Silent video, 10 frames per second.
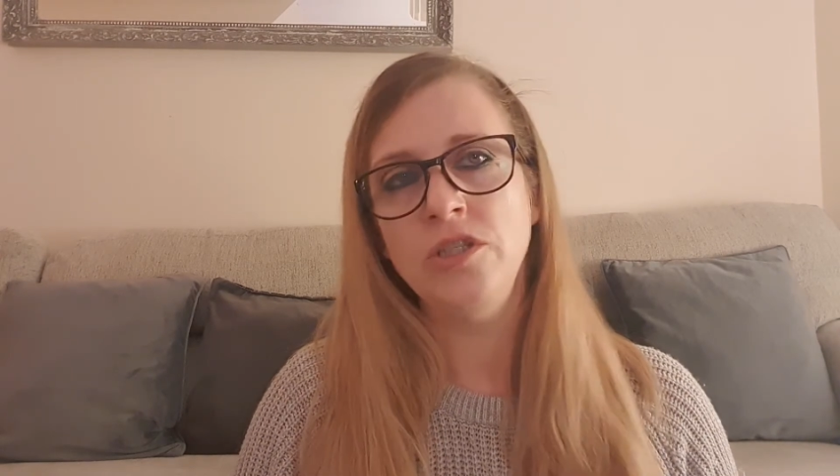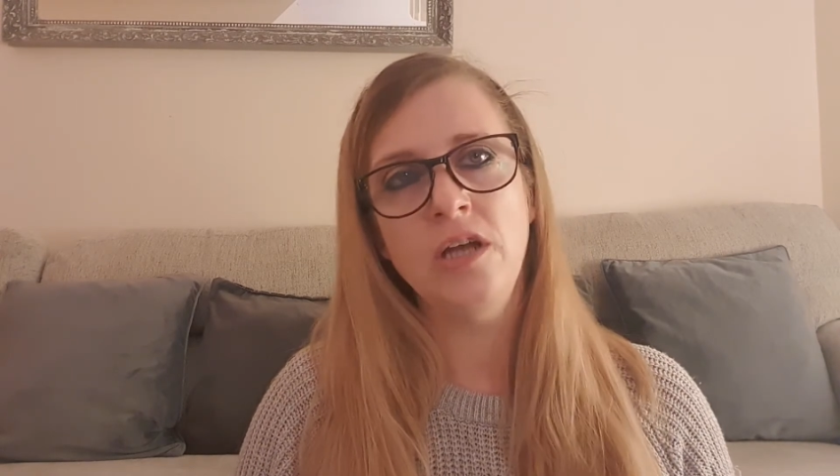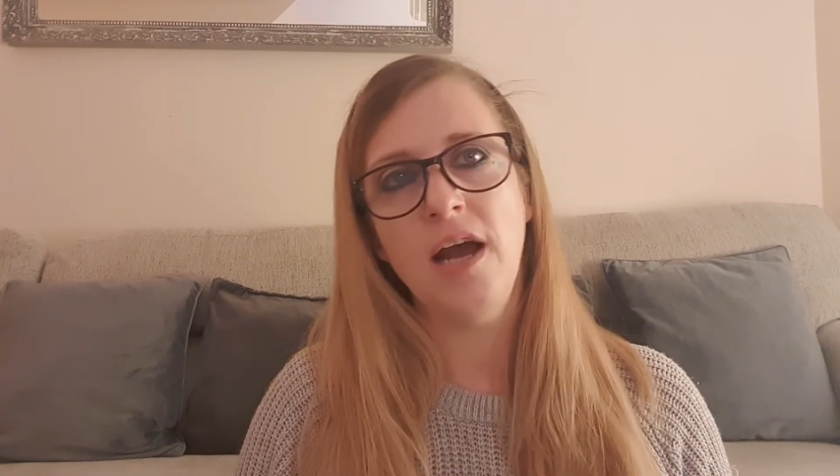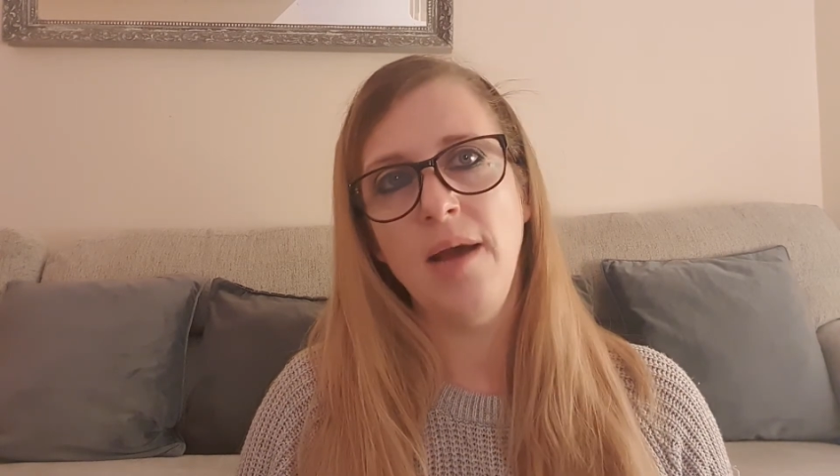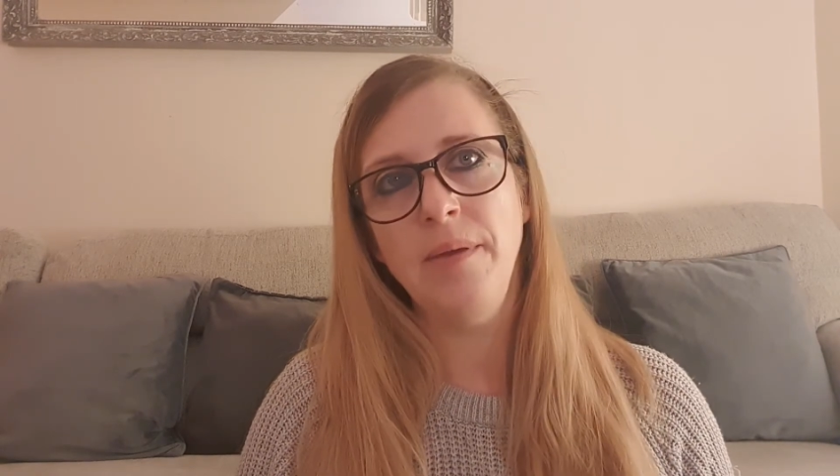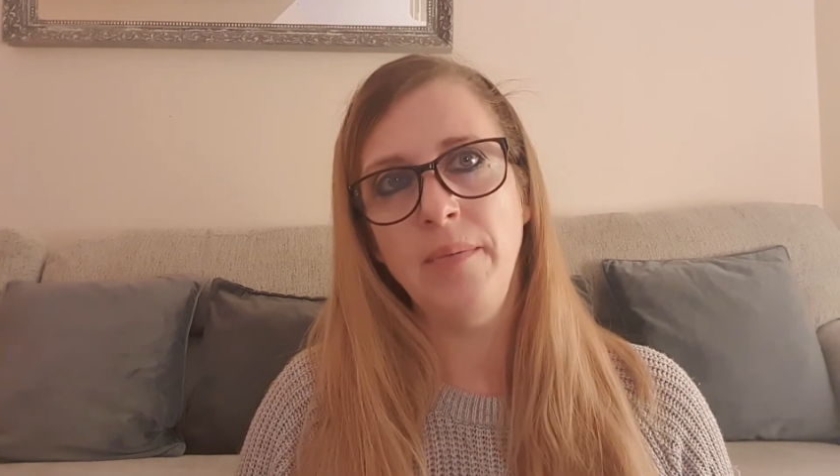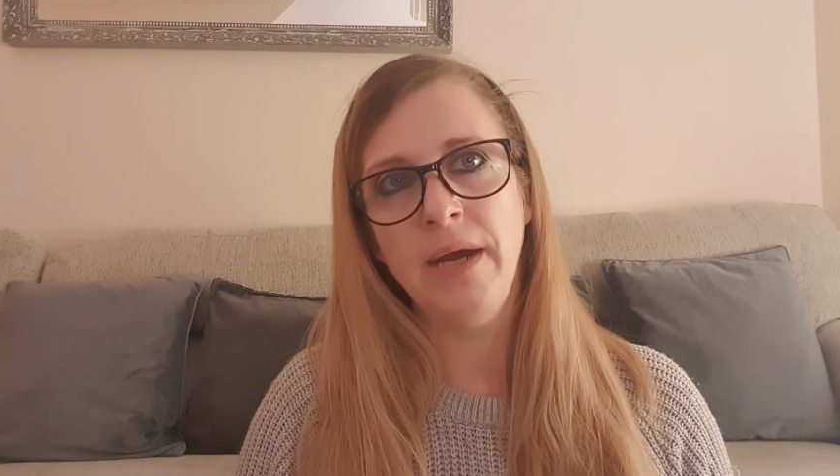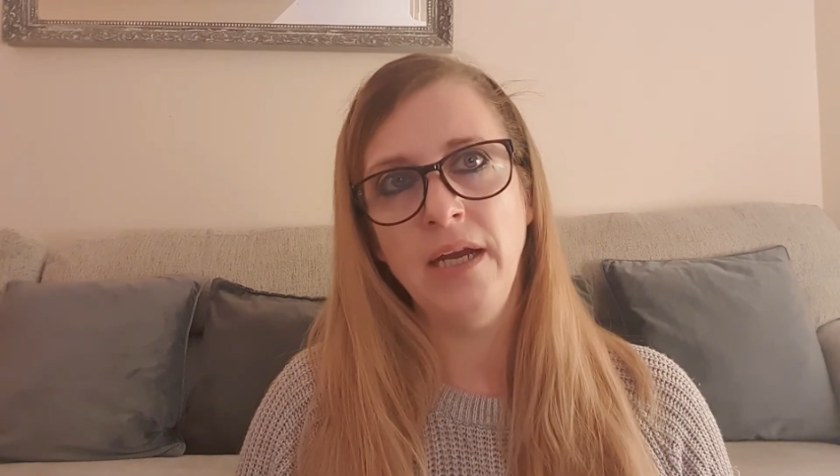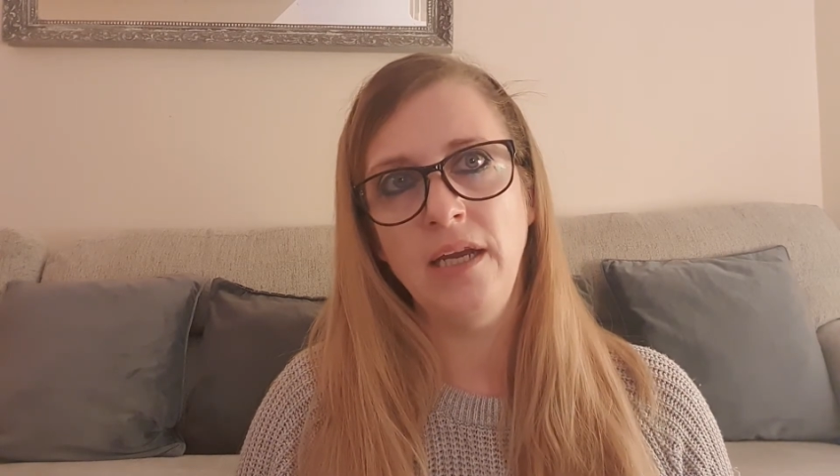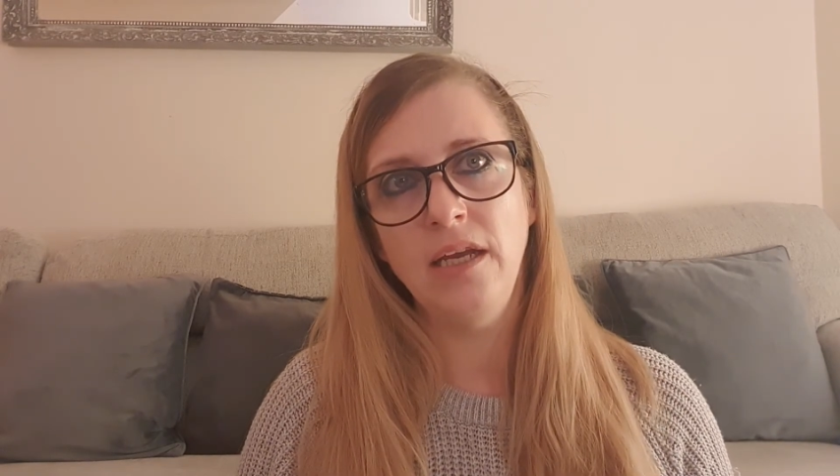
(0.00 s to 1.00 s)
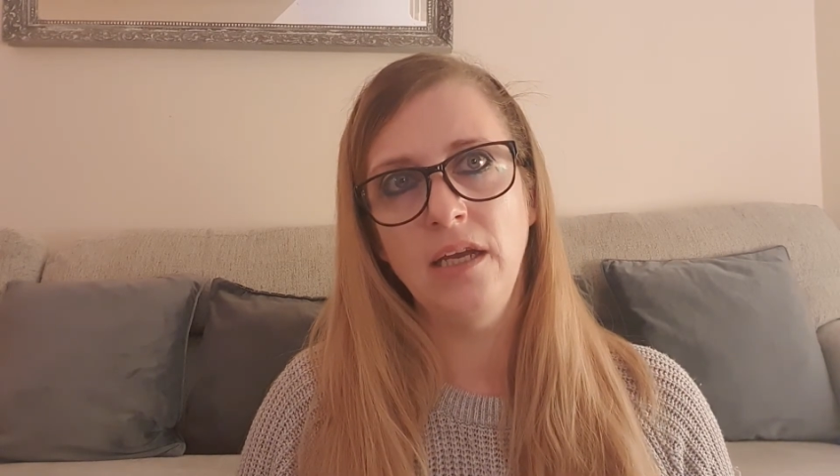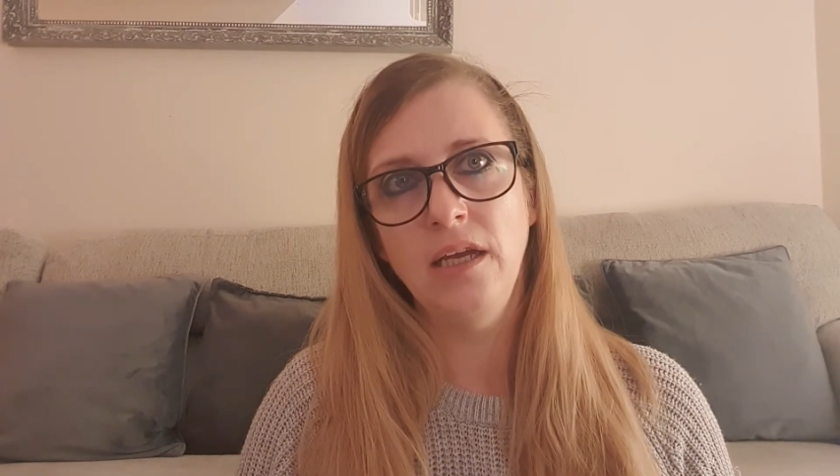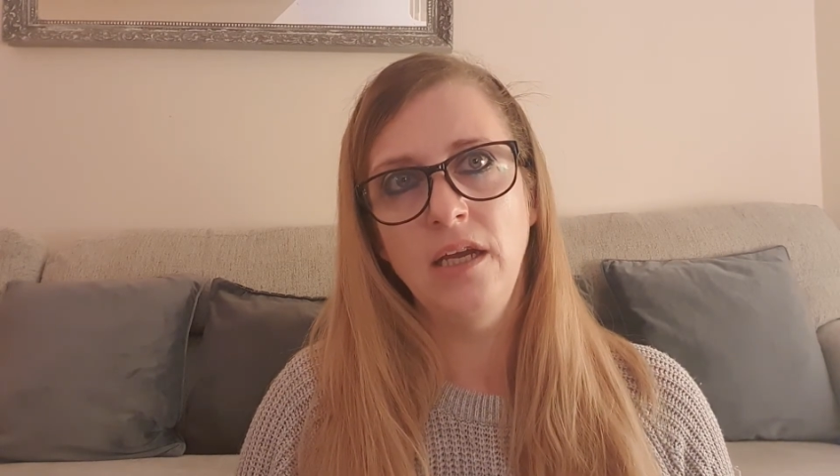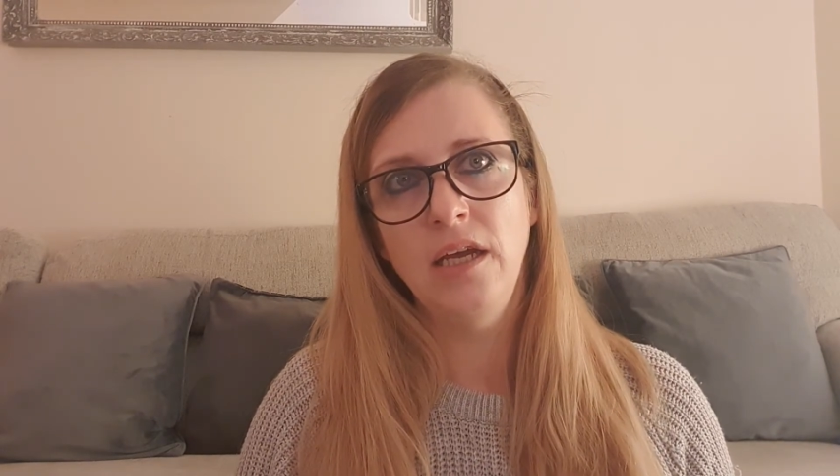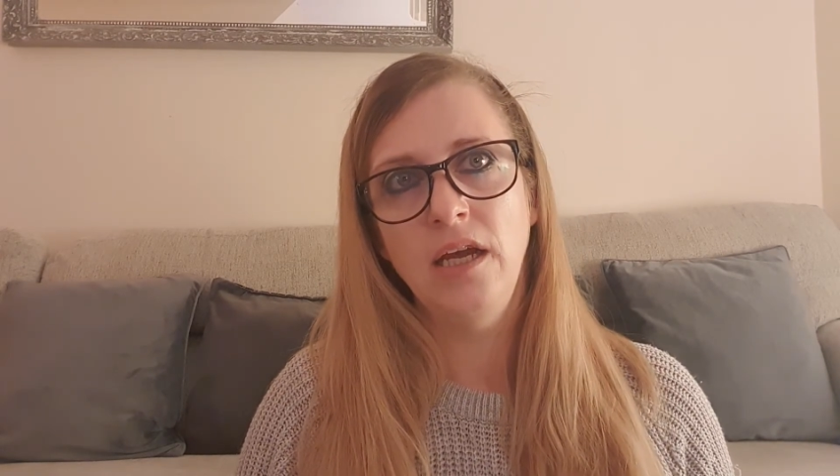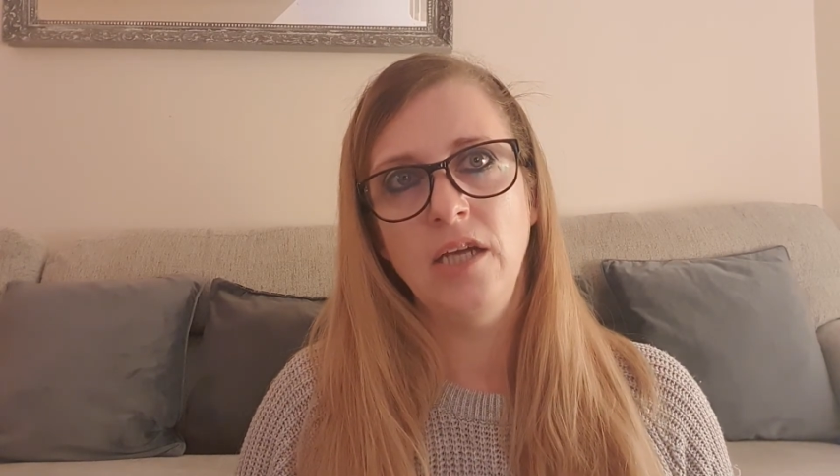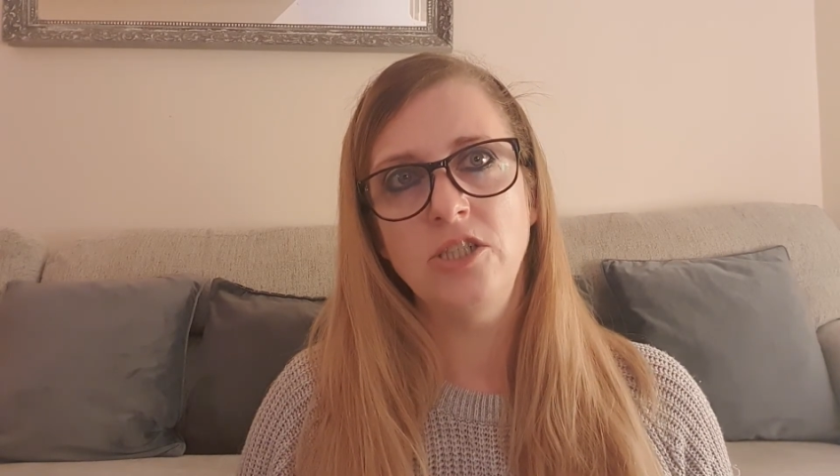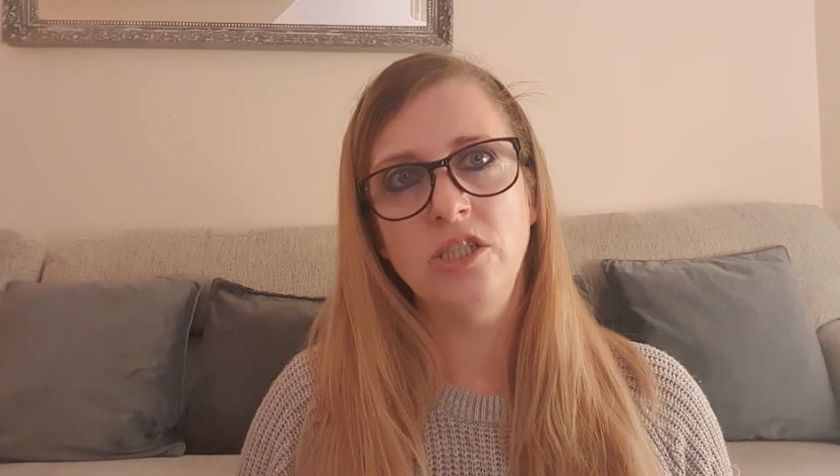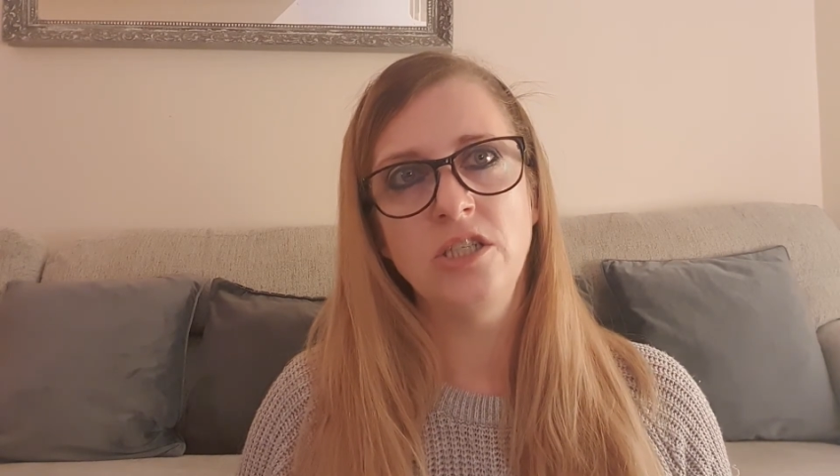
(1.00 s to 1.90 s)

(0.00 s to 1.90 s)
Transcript: not happy about it. And she says,